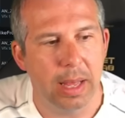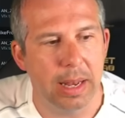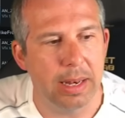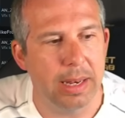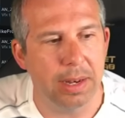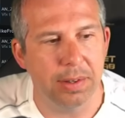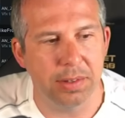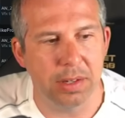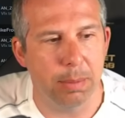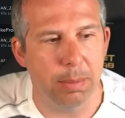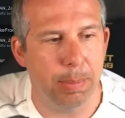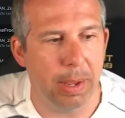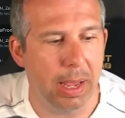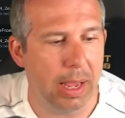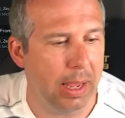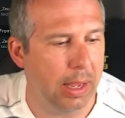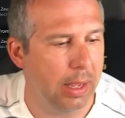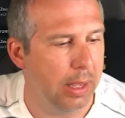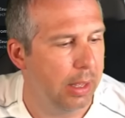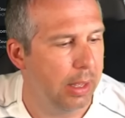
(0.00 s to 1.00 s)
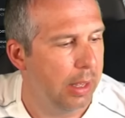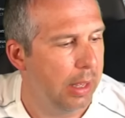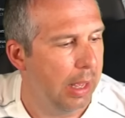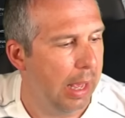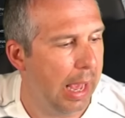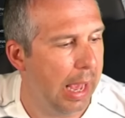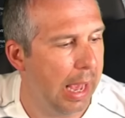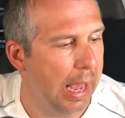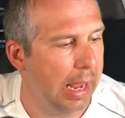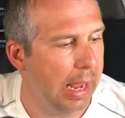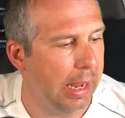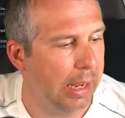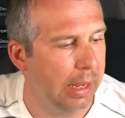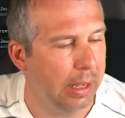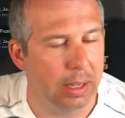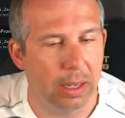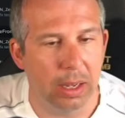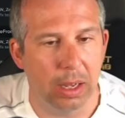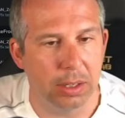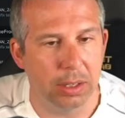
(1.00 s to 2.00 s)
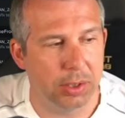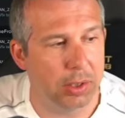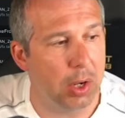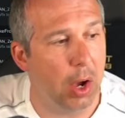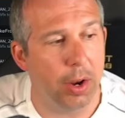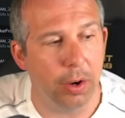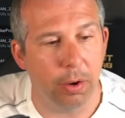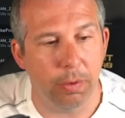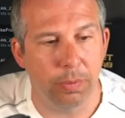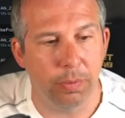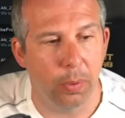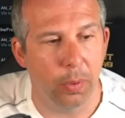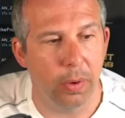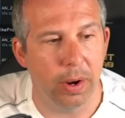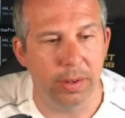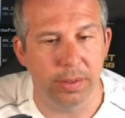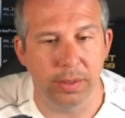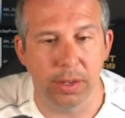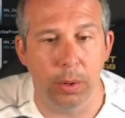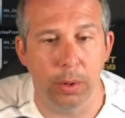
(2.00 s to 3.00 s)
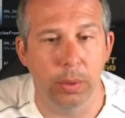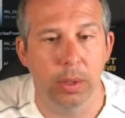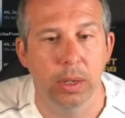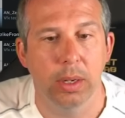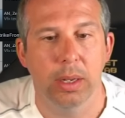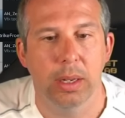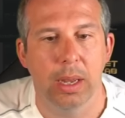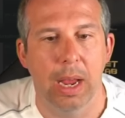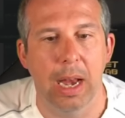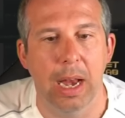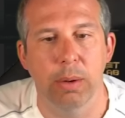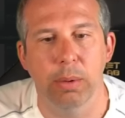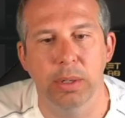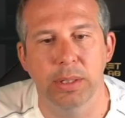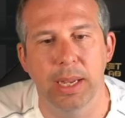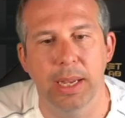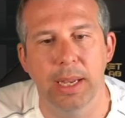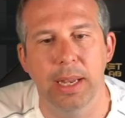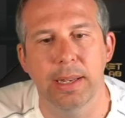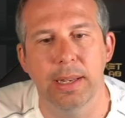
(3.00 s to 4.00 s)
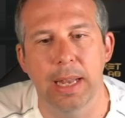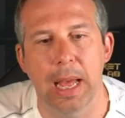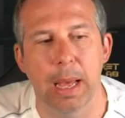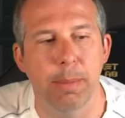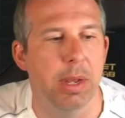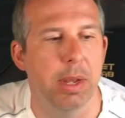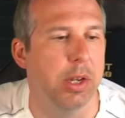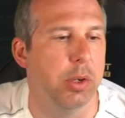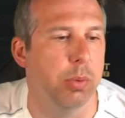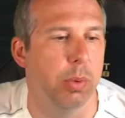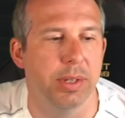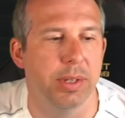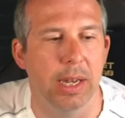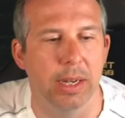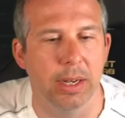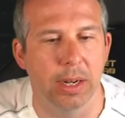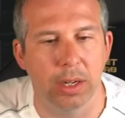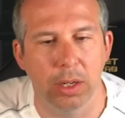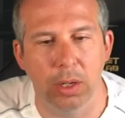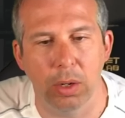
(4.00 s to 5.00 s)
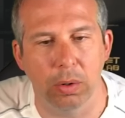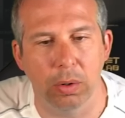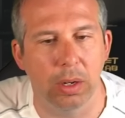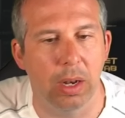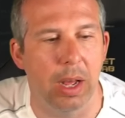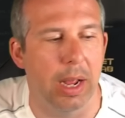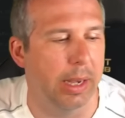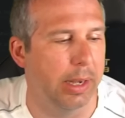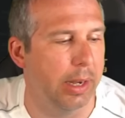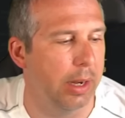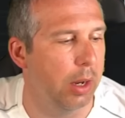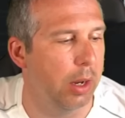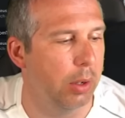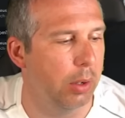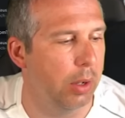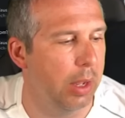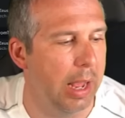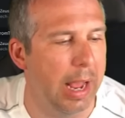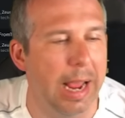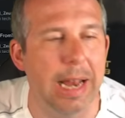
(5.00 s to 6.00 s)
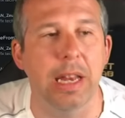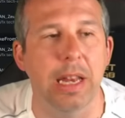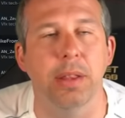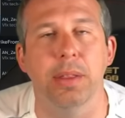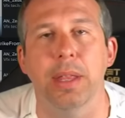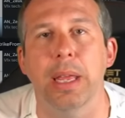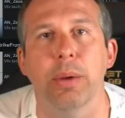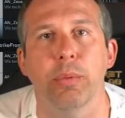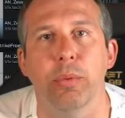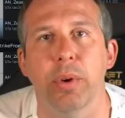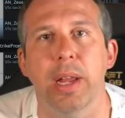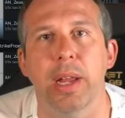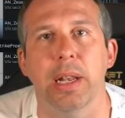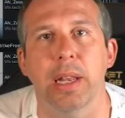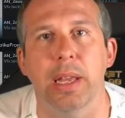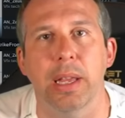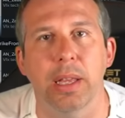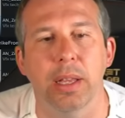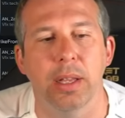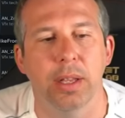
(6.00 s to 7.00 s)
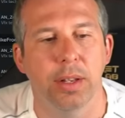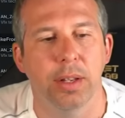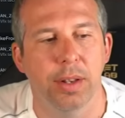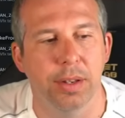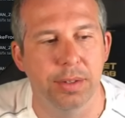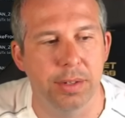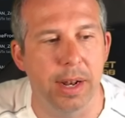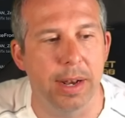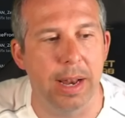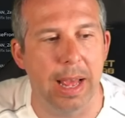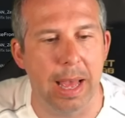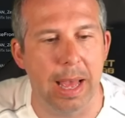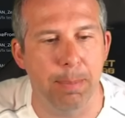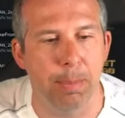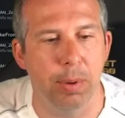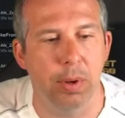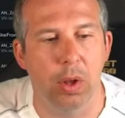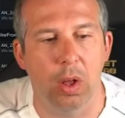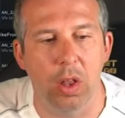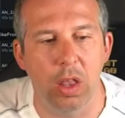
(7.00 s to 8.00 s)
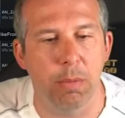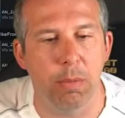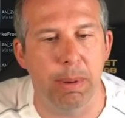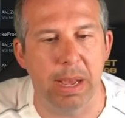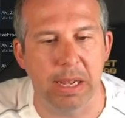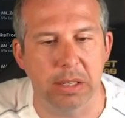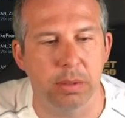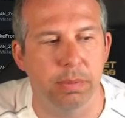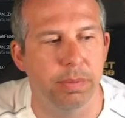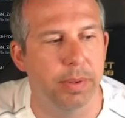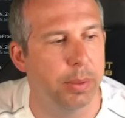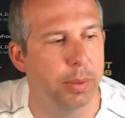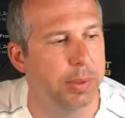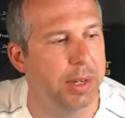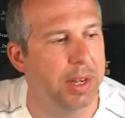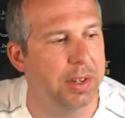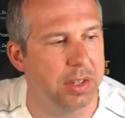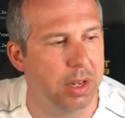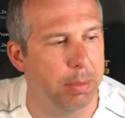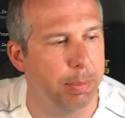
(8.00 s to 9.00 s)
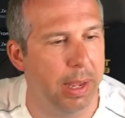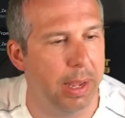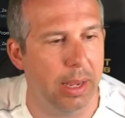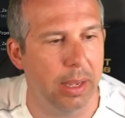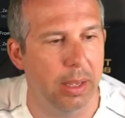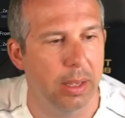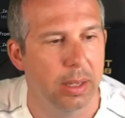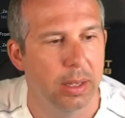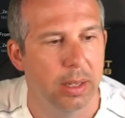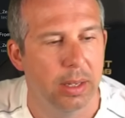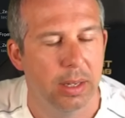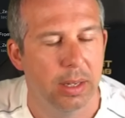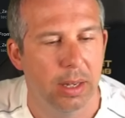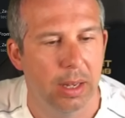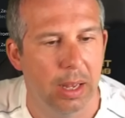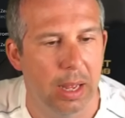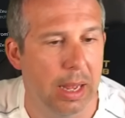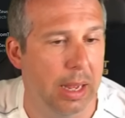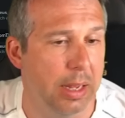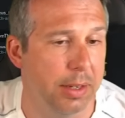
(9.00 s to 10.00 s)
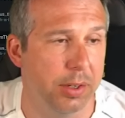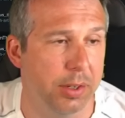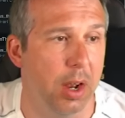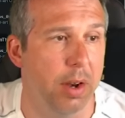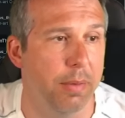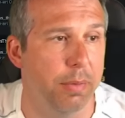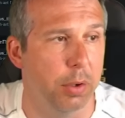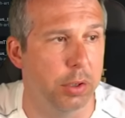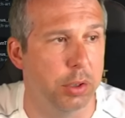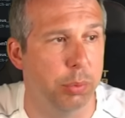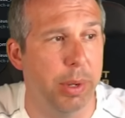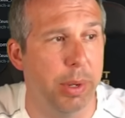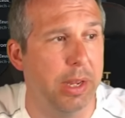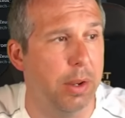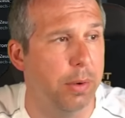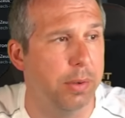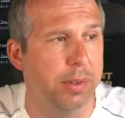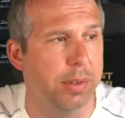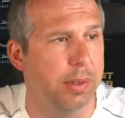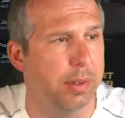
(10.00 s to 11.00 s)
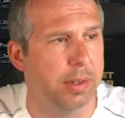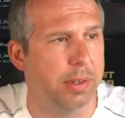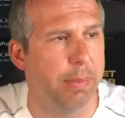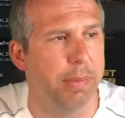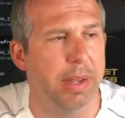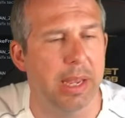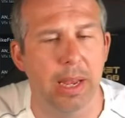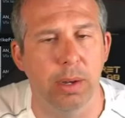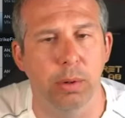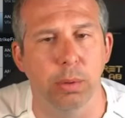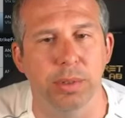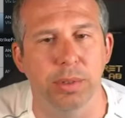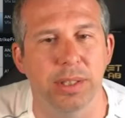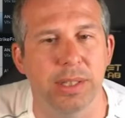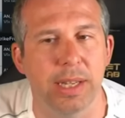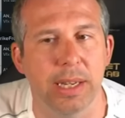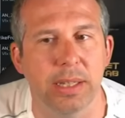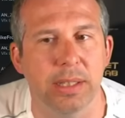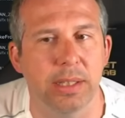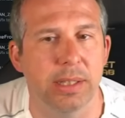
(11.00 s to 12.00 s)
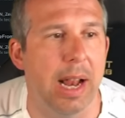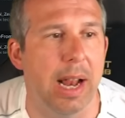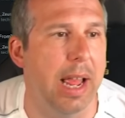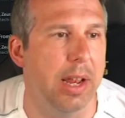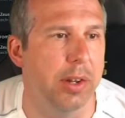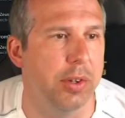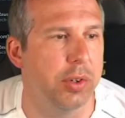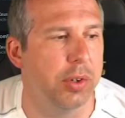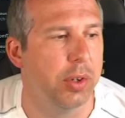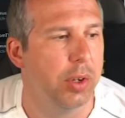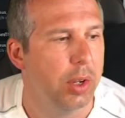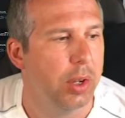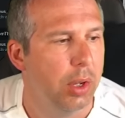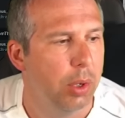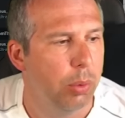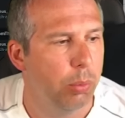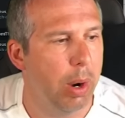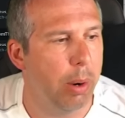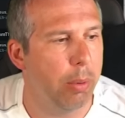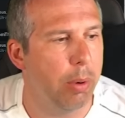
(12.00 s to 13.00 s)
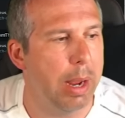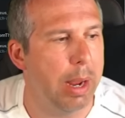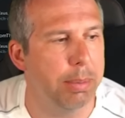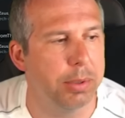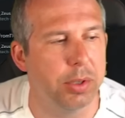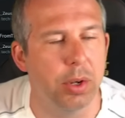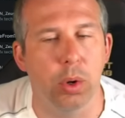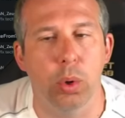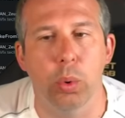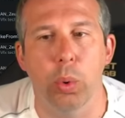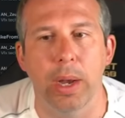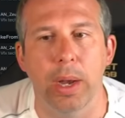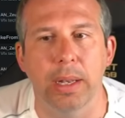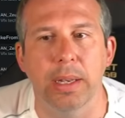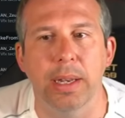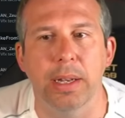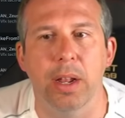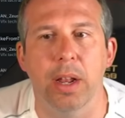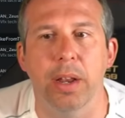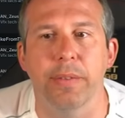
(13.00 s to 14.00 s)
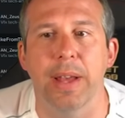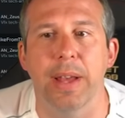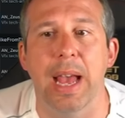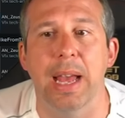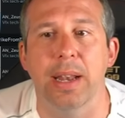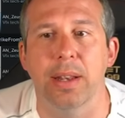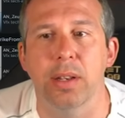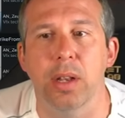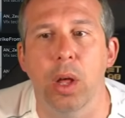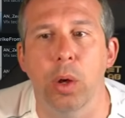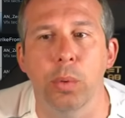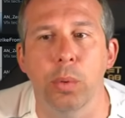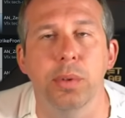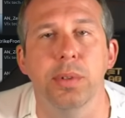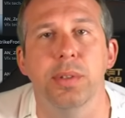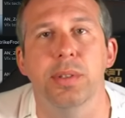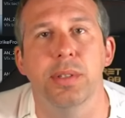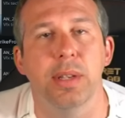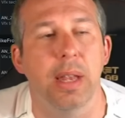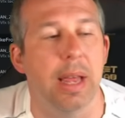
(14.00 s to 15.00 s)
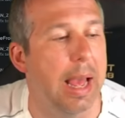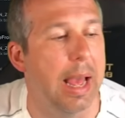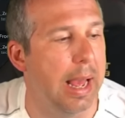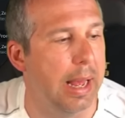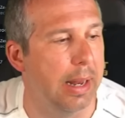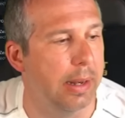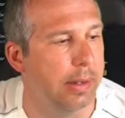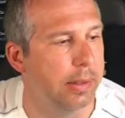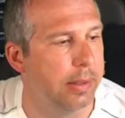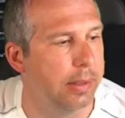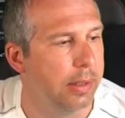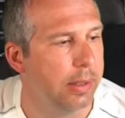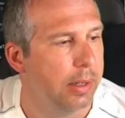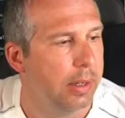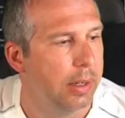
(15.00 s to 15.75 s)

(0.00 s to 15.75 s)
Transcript: there needs to be a sign off for it. So anyone taking damage, that going to look like? You know, anything really that's going to happen on the battlefield needs to be assigned for. So we use something here called Sync Sketch, where we're able to quickly kind of add notes, and